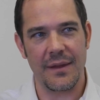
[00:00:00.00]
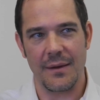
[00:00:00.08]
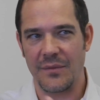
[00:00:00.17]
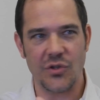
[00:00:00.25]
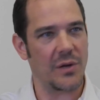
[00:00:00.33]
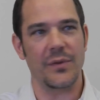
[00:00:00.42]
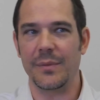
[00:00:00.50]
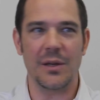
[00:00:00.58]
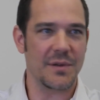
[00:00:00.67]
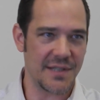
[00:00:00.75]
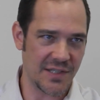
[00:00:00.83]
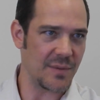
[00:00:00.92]
I'm sure you're
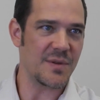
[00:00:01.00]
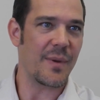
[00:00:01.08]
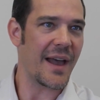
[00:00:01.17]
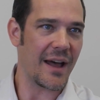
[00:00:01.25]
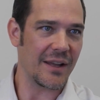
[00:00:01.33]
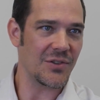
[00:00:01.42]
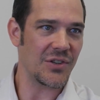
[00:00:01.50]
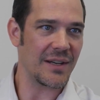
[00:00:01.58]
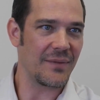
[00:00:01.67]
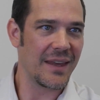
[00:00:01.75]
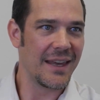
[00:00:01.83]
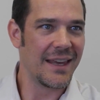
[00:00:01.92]
familiar with systems
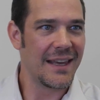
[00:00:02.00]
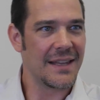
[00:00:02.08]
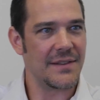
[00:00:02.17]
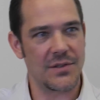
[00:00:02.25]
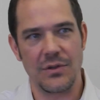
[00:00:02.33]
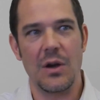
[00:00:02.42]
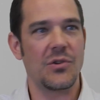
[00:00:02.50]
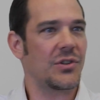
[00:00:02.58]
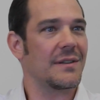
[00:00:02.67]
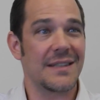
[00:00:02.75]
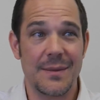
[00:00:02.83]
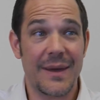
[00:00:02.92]
biology. This
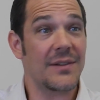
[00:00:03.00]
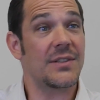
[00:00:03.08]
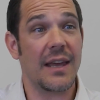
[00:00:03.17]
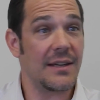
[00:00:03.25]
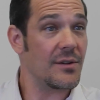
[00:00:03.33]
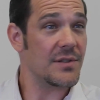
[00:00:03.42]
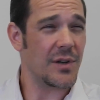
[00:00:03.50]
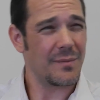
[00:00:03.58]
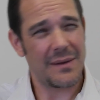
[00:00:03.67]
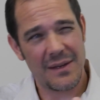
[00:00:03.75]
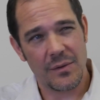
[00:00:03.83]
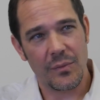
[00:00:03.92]
notion that's about 10 years old,
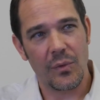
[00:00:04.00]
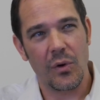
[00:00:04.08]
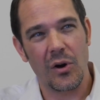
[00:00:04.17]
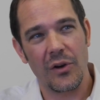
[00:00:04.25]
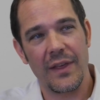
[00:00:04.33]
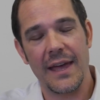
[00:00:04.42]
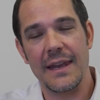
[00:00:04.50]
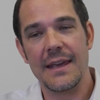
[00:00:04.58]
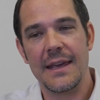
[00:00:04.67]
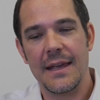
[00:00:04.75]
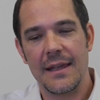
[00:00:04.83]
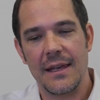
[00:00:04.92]
maybe even more, that
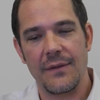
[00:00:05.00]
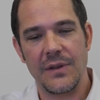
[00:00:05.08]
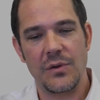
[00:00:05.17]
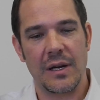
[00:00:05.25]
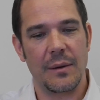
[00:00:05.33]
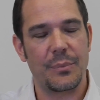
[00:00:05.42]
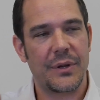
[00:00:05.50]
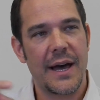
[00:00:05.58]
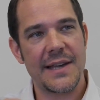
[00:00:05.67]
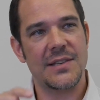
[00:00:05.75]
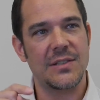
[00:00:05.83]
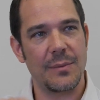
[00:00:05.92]
if you can
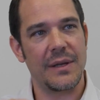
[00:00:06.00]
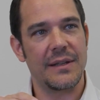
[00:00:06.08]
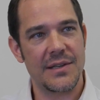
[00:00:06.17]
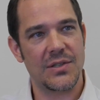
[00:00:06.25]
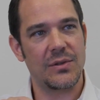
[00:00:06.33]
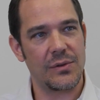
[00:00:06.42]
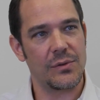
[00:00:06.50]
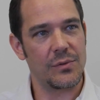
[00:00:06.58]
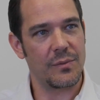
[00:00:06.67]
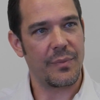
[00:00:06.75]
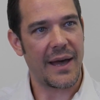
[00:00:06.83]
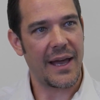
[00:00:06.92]
apply stimulus
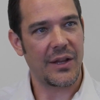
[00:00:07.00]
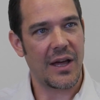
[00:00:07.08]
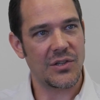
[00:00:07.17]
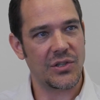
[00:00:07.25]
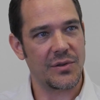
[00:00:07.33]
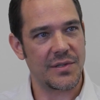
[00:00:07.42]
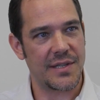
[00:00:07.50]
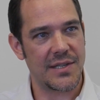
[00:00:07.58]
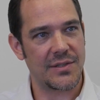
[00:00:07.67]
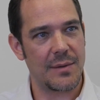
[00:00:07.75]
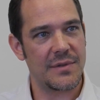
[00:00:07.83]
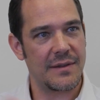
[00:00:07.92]
to biological
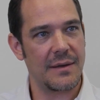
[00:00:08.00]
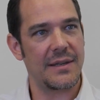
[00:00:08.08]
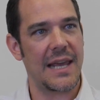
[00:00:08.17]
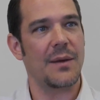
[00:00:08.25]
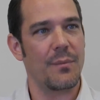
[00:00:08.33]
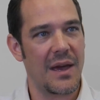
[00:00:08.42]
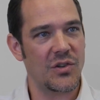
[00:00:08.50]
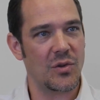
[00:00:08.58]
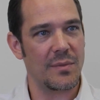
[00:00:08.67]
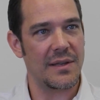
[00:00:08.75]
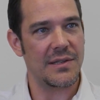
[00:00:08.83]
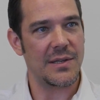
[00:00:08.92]
systems and then take
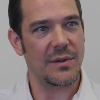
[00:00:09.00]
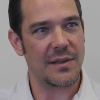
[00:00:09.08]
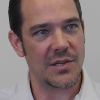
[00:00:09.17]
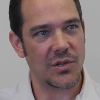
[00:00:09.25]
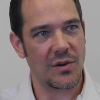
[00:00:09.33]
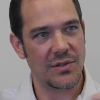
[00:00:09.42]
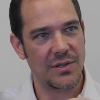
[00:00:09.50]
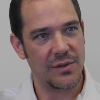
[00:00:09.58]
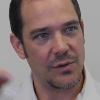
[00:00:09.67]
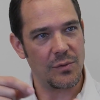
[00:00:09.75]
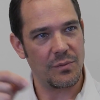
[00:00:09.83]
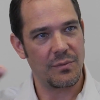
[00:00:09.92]
measurements, you can start
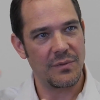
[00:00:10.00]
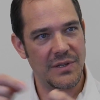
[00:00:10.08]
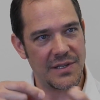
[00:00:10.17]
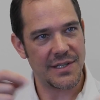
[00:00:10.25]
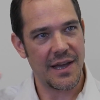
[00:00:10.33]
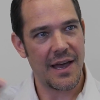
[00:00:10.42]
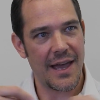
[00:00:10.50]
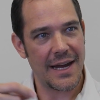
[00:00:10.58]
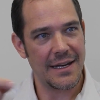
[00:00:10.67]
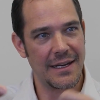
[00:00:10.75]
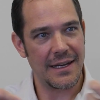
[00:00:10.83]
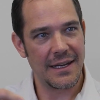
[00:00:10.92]
to
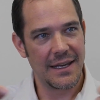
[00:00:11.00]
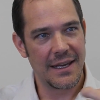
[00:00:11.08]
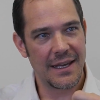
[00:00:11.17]
design and